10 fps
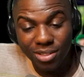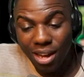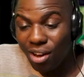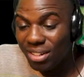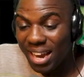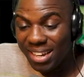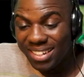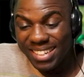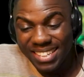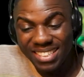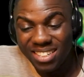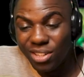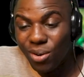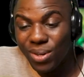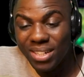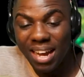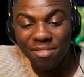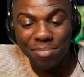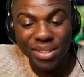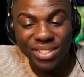All that leaked. Yo,
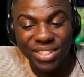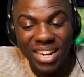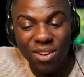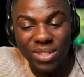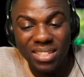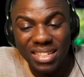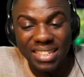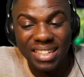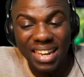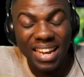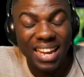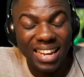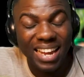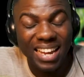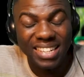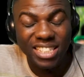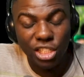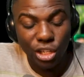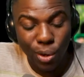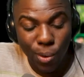that picture that was leaked
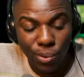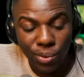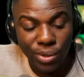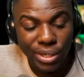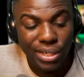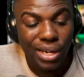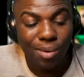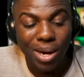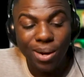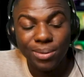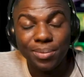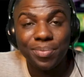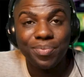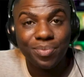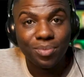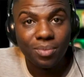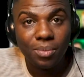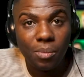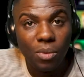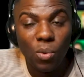ages ago about
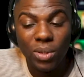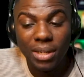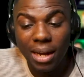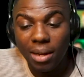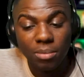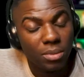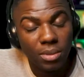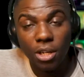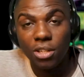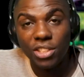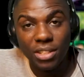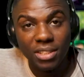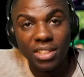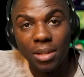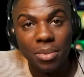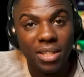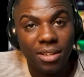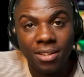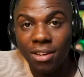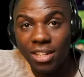with um Usher and J B
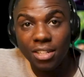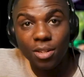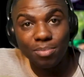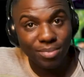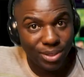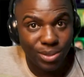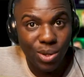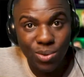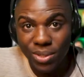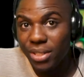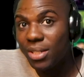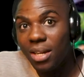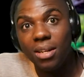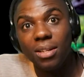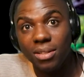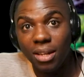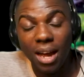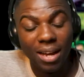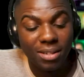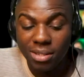hooking up. You know, yeah,
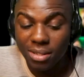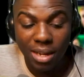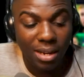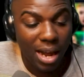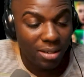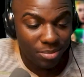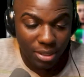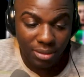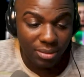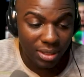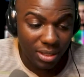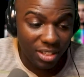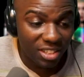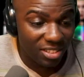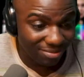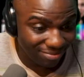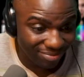yeah, I has to say that, but yeah,